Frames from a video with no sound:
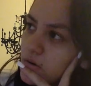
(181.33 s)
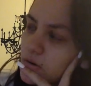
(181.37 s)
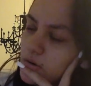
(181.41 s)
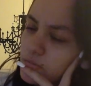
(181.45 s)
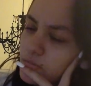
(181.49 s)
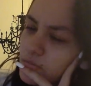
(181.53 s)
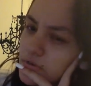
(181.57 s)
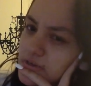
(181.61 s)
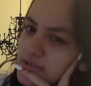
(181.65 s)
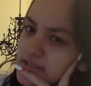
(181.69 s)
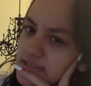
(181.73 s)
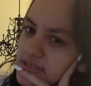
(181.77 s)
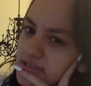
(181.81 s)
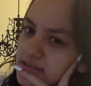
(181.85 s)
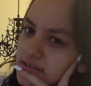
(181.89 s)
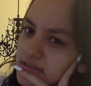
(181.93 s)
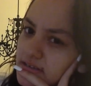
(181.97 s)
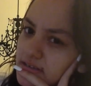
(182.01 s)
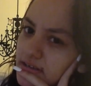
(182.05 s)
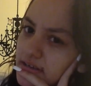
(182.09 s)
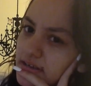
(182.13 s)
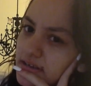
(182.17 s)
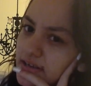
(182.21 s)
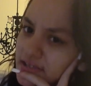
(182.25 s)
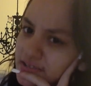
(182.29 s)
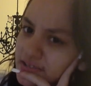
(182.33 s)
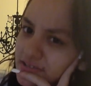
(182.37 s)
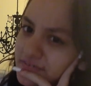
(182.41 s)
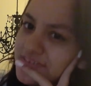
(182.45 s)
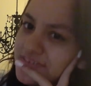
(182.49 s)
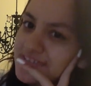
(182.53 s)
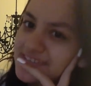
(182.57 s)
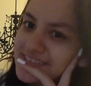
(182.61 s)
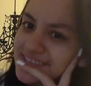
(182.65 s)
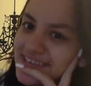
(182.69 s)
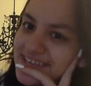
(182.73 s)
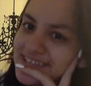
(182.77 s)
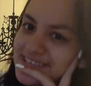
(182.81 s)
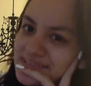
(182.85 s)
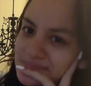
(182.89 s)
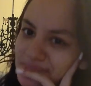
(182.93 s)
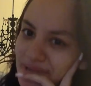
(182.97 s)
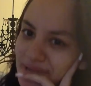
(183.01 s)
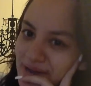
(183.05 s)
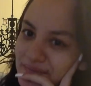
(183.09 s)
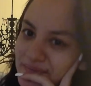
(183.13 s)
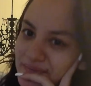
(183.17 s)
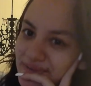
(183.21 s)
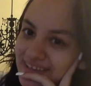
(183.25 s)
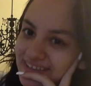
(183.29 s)
or what is it, an elephant-sized
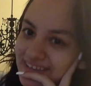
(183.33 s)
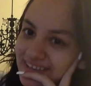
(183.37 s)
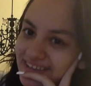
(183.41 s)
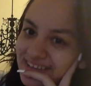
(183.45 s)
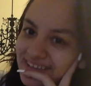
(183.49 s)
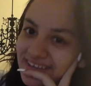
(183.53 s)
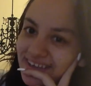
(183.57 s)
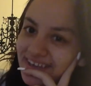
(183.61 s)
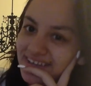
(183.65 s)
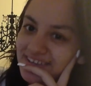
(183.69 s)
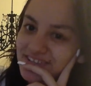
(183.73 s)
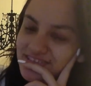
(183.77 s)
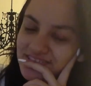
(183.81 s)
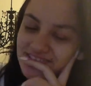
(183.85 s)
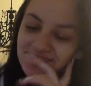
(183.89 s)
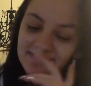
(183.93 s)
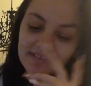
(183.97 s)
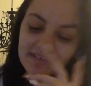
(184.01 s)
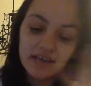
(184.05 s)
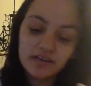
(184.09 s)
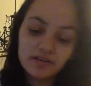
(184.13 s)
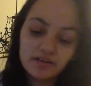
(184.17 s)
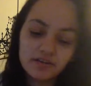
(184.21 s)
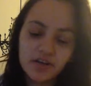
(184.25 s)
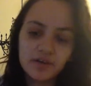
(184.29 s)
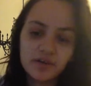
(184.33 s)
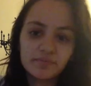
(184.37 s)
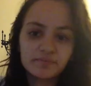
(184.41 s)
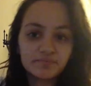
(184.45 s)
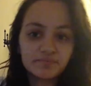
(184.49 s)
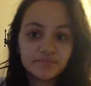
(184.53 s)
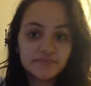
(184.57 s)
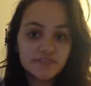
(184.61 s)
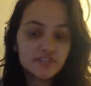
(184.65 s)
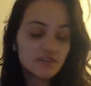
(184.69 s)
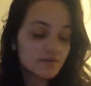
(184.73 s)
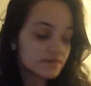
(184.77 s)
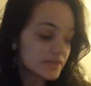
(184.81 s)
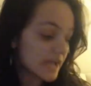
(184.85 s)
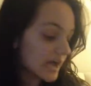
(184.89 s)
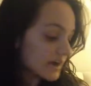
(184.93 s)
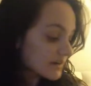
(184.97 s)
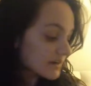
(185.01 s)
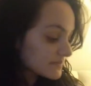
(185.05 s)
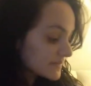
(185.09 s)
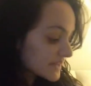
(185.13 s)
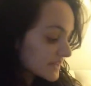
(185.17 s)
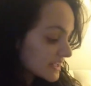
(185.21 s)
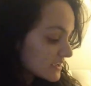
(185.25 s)
puppy. Like, I don't know. So yeah.